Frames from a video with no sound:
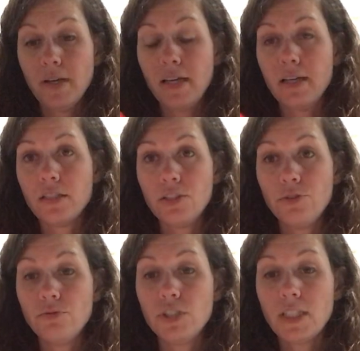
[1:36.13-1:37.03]
And
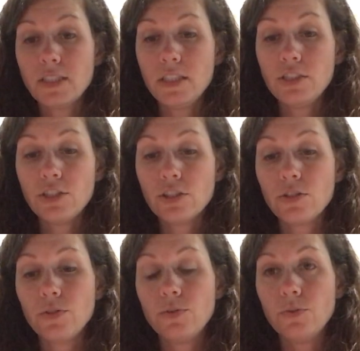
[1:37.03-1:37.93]
you just need to
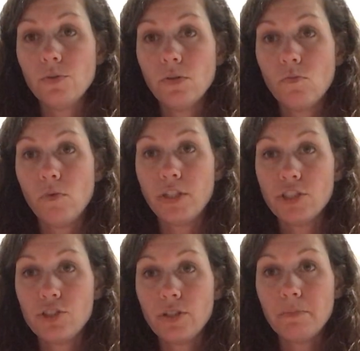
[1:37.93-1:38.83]
glue 1
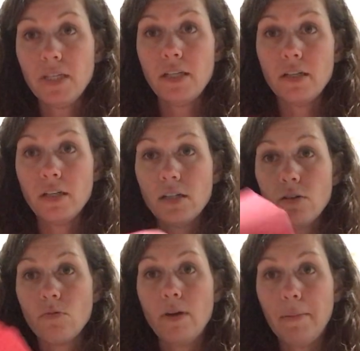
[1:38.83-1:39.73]
strip here,
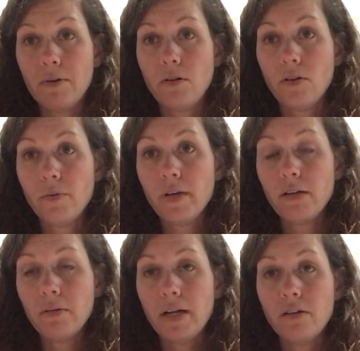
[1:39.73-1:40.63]
wrap it all the way
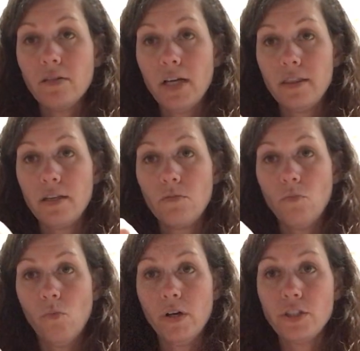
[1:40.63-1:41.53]
around, and
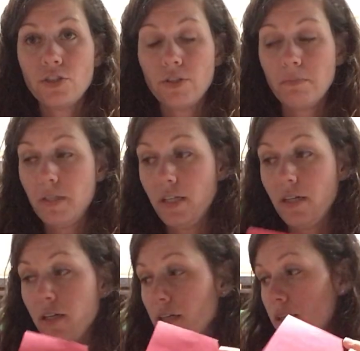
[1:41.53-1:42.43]
then 1 strip
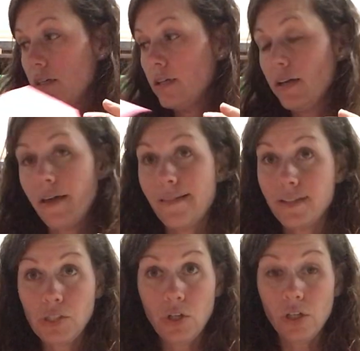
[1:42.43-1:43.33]
here, and
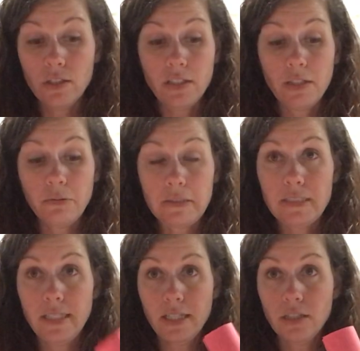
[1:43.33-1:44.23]
that's all, and it will
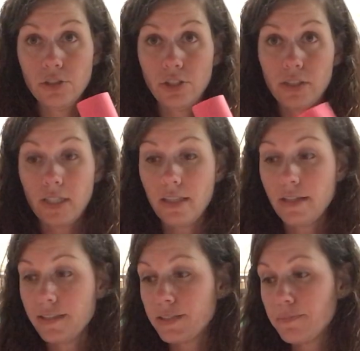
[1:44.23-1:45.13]
stick just like
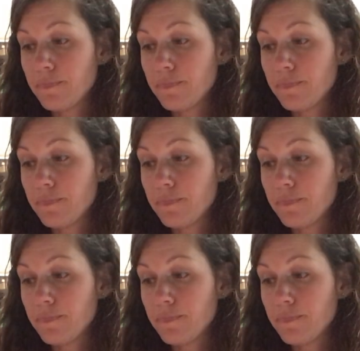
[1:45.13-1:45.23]
this.